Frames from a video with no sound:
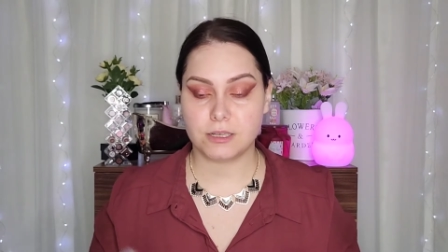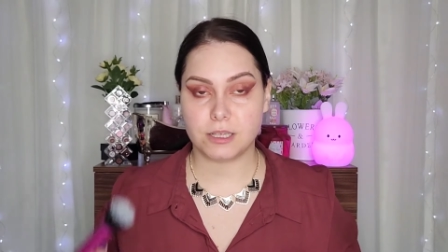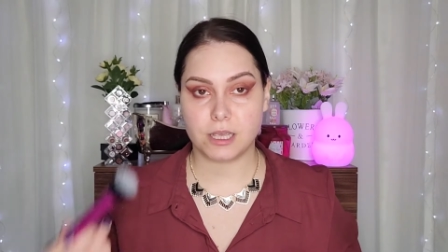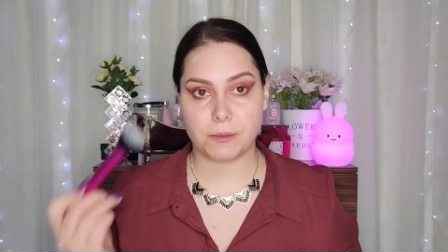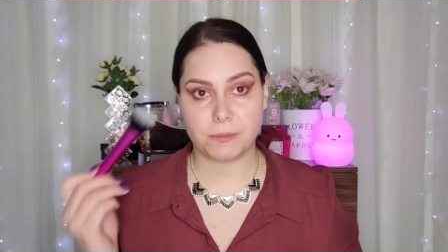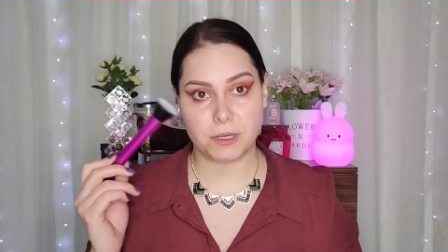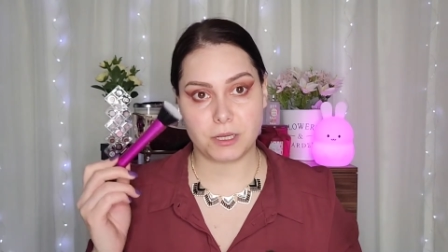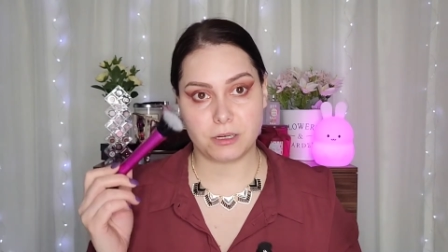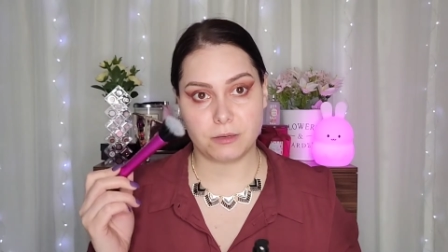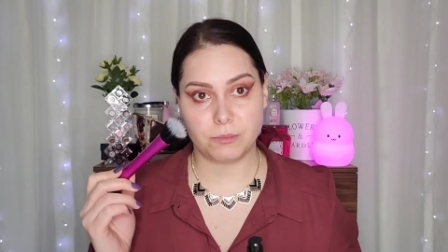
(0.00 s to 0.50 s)
I'm
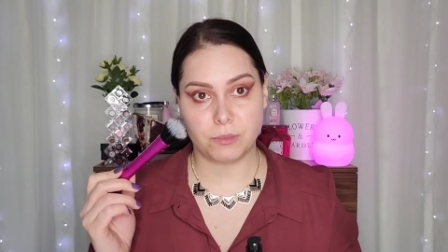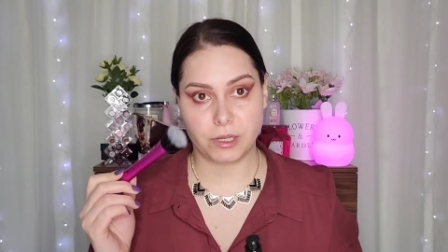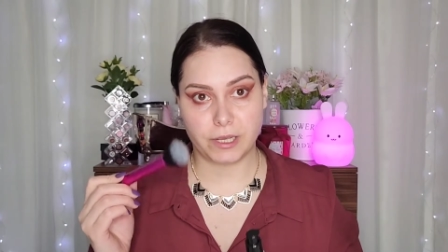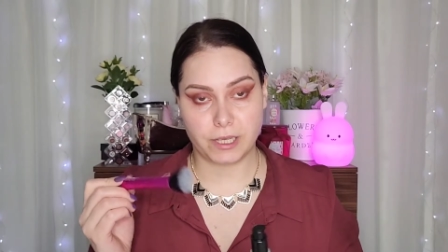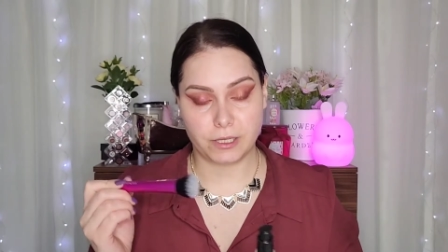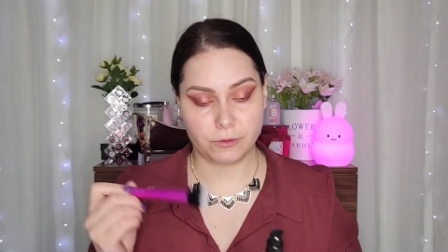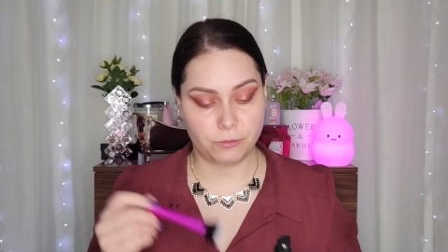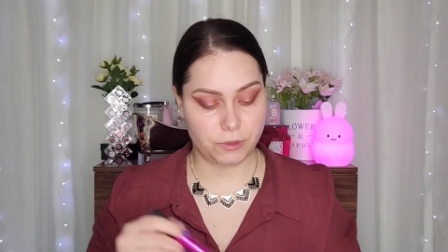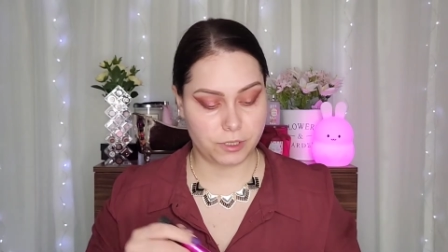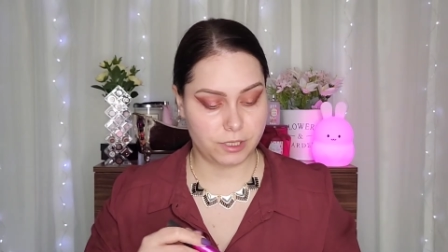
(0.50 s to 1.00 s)
gonna apply
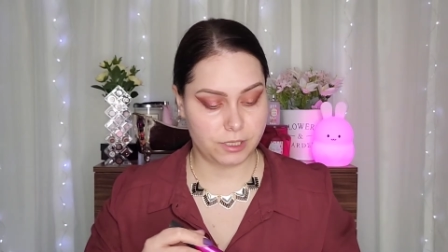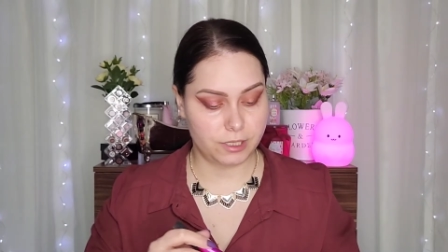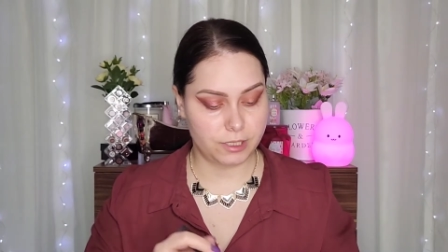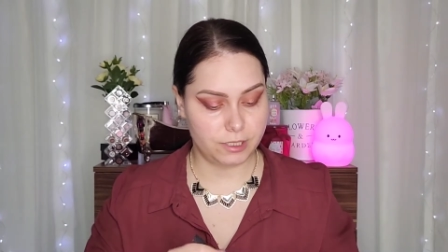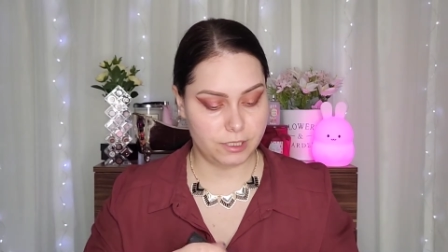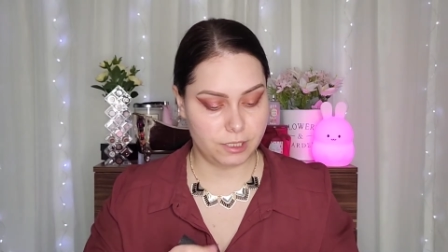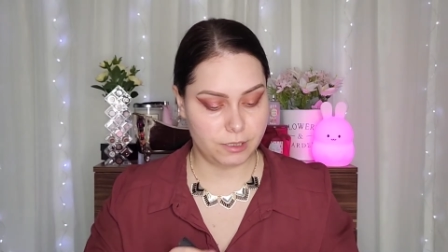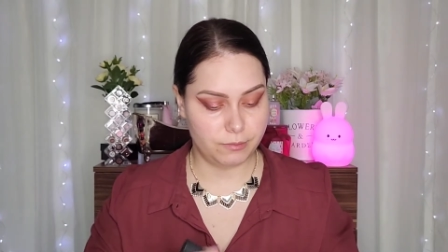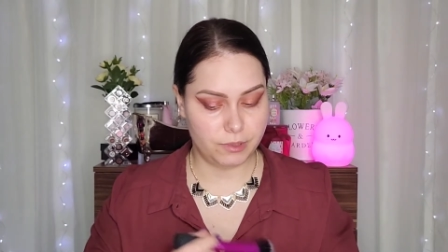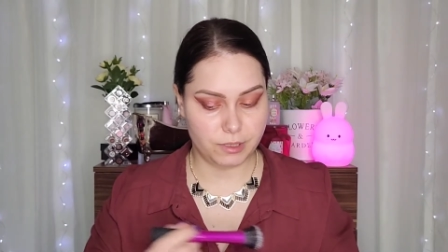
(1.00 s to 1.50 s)
it with this
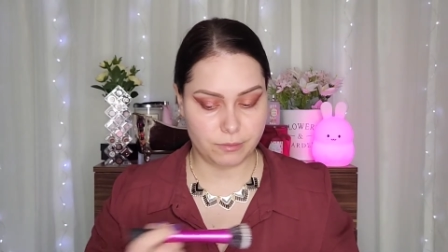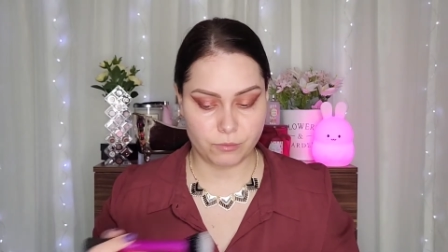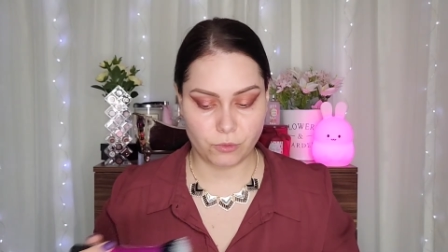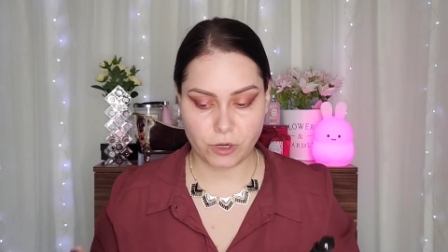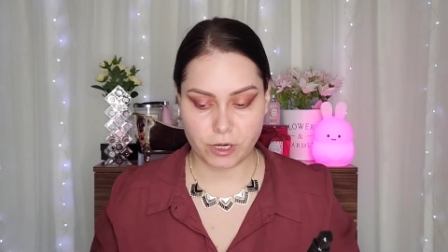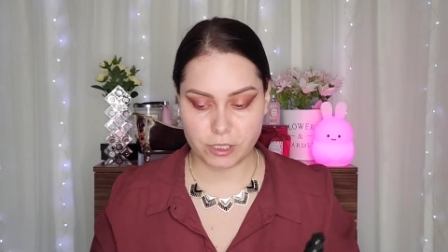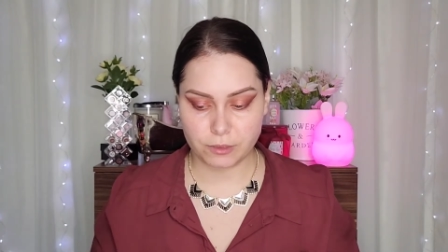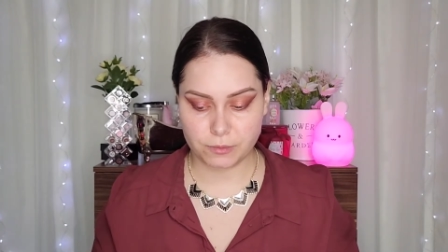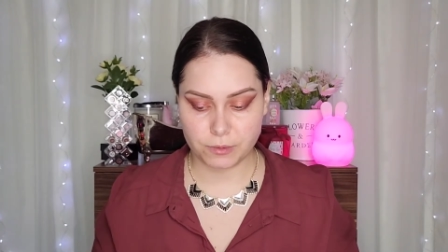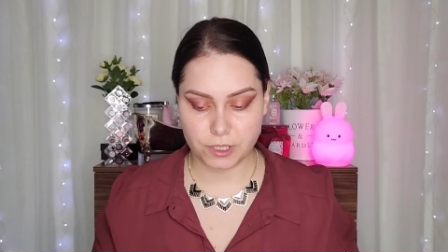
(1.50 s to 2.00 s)
stippling
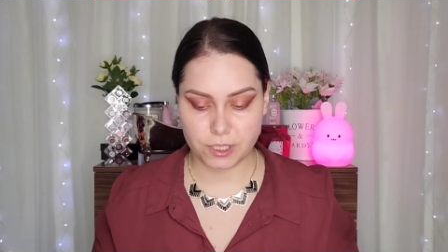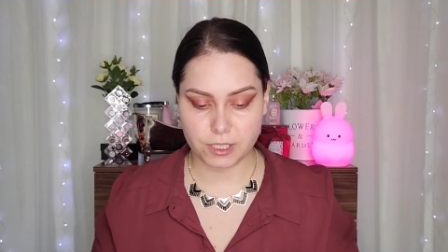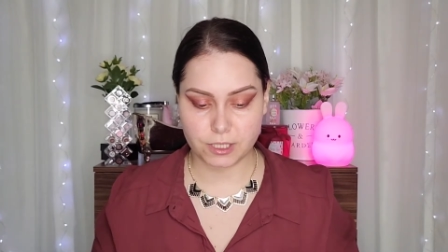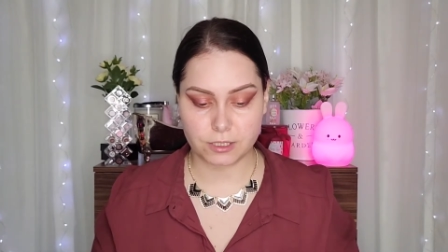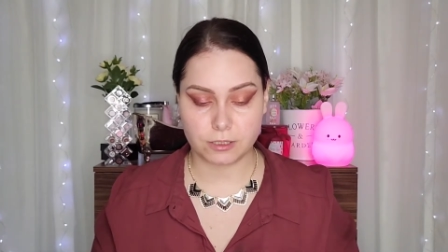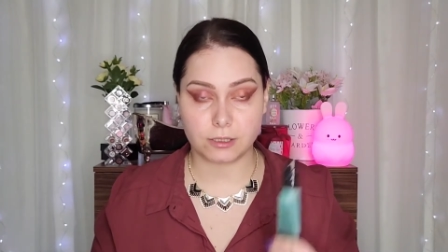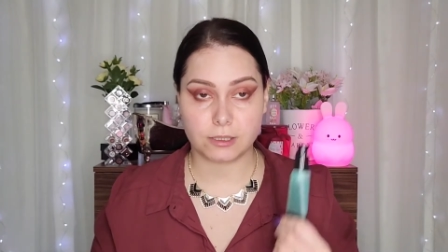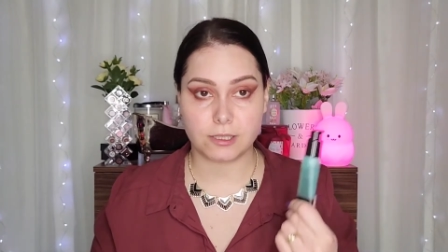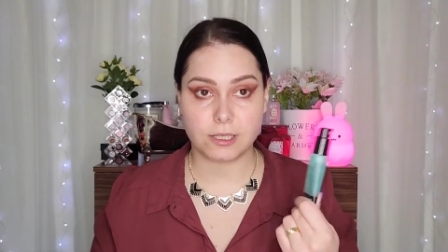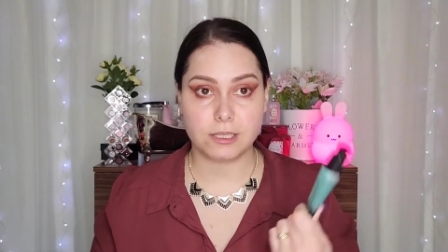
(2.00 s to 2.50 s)
brush
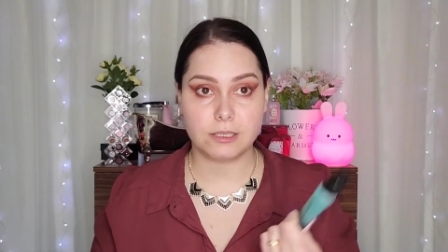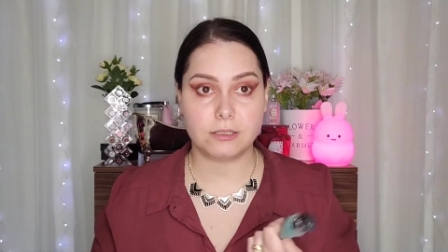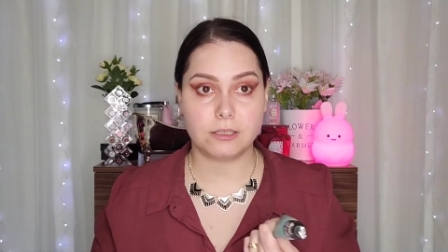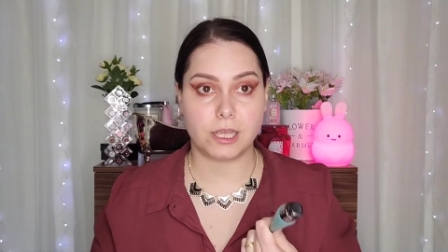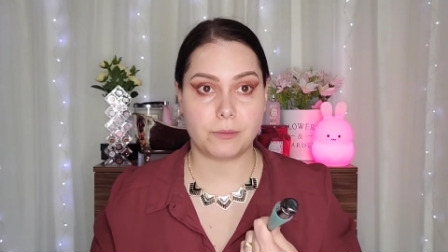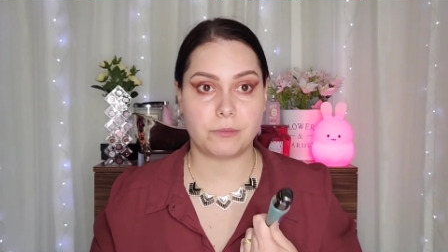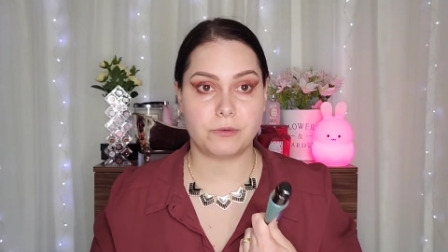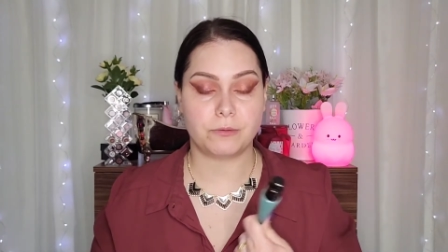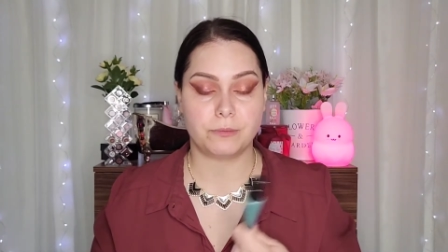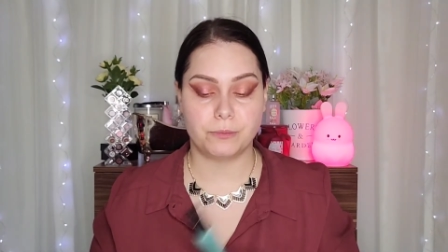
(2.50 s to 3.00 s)
because this
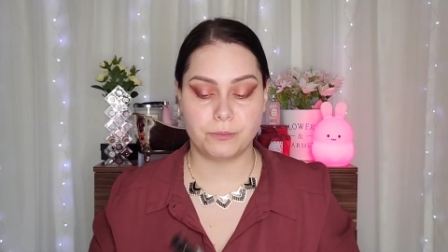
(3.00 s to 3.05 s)
type of